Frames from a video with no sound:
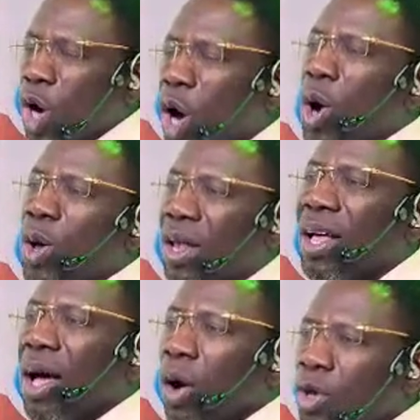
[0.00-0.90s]
tall,
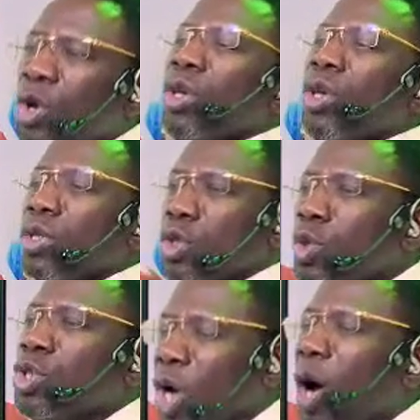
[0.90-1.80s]
you're
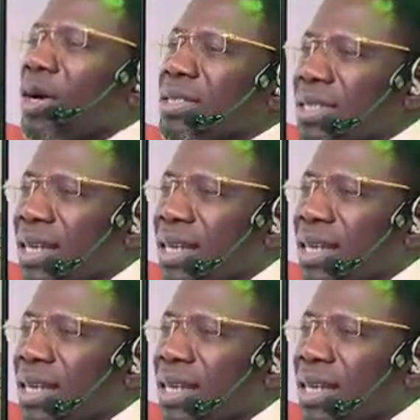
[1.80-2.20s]
too short,